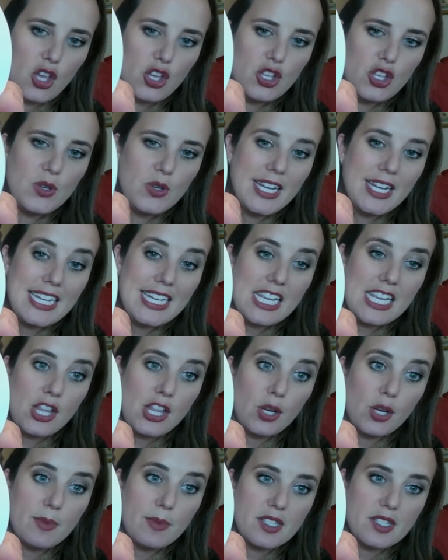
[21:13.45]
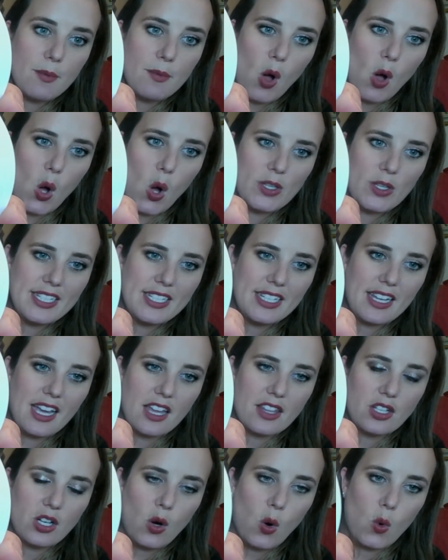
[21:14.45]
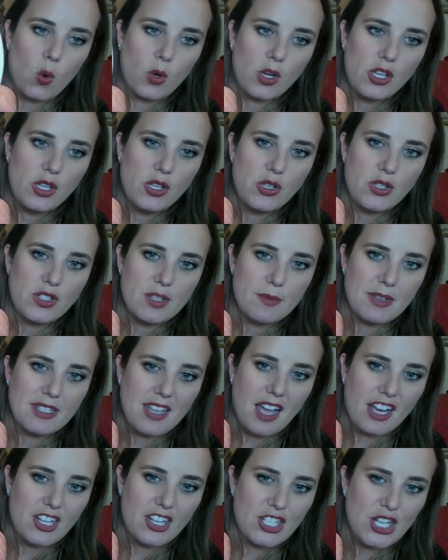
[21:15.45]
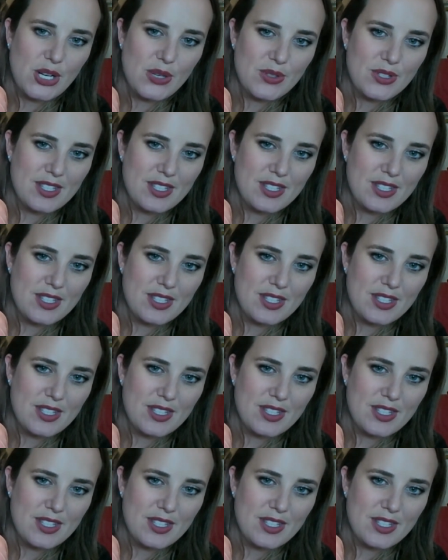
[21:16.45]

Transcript: You can either mix them all together or you can use them as eyeshadows